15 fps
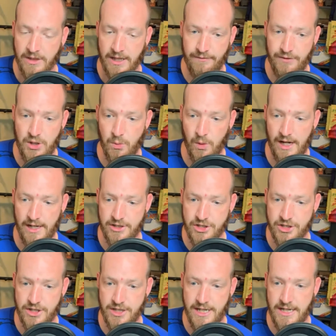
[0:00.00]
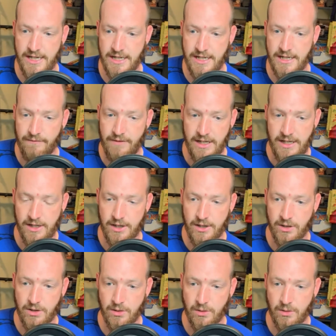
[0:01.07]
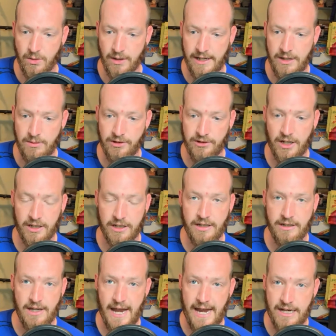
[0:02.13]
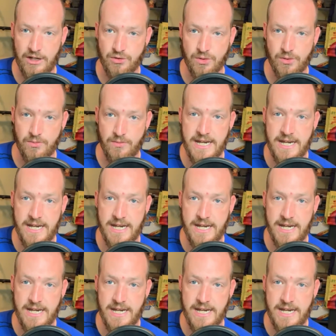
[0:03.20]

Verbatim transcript: If you watch the video where he was talking to Andrew